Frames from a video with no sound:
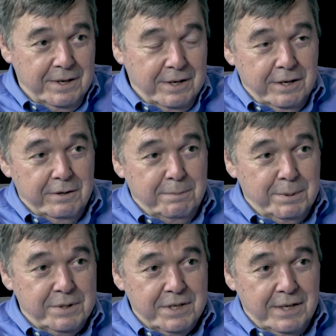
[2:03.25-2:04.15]
than
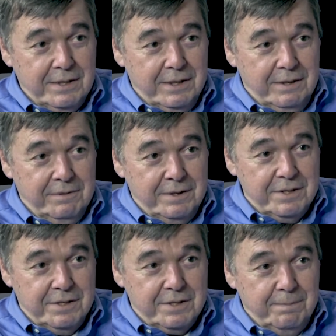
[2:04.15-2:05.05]
100% of the
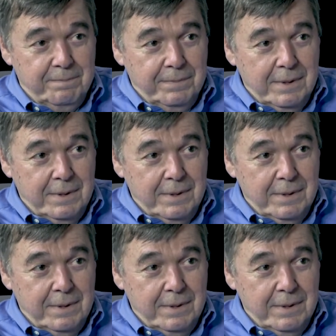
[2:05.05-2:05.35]
system.